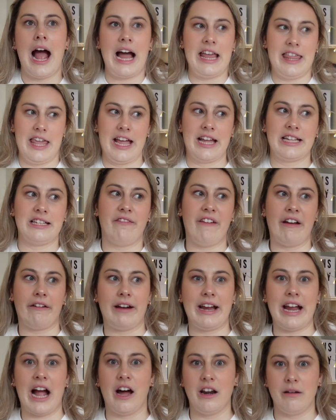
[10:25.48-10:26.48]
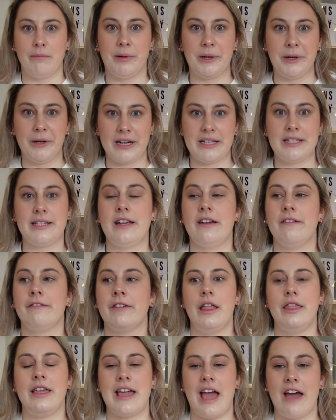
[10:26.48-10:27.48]
I think it's very unprogressive.
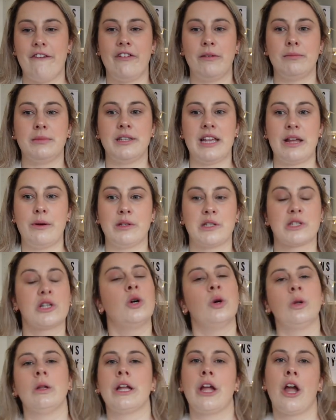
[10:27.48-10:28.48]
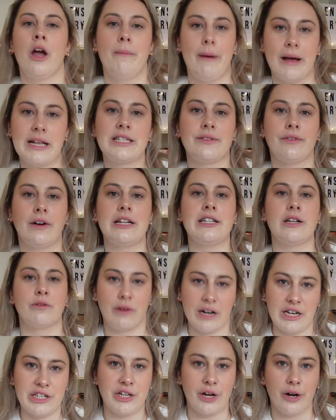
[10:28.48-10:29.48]
The FMC was calling her best friend a
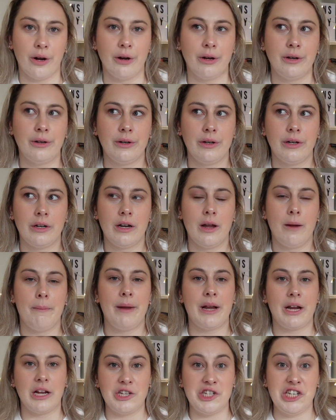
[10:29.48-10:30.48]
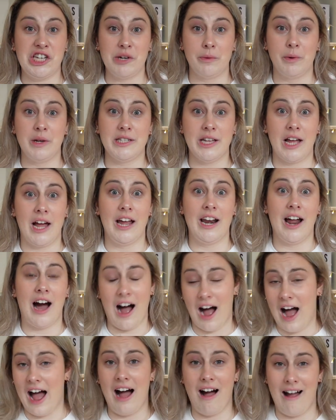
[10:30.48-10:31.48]
rent-a-hoe because she was a
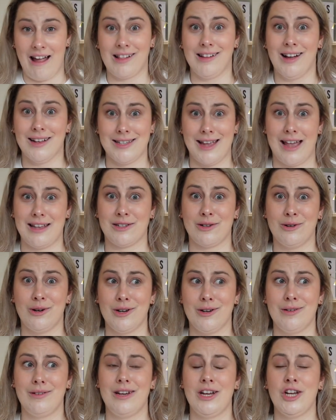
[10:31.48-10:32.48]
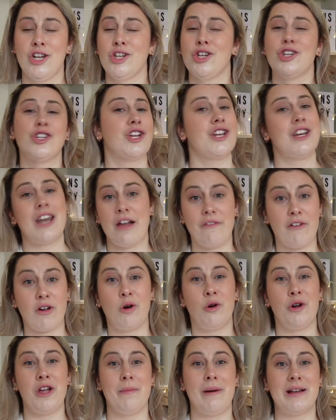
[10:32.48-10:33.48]
high, high class escort. You should never
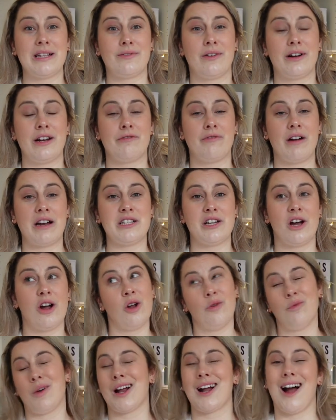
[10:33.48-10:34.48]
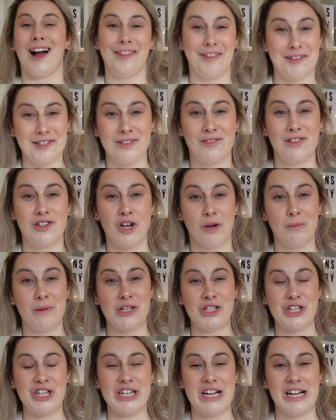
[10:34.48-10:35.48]
call your best friend a rent-a-hoe regardless of the job
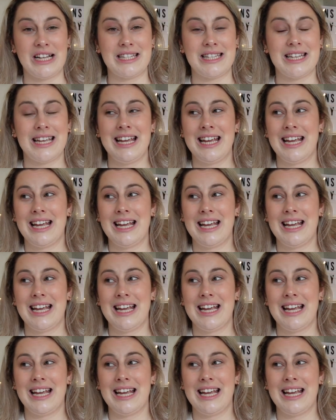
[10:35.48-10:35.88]
that she does.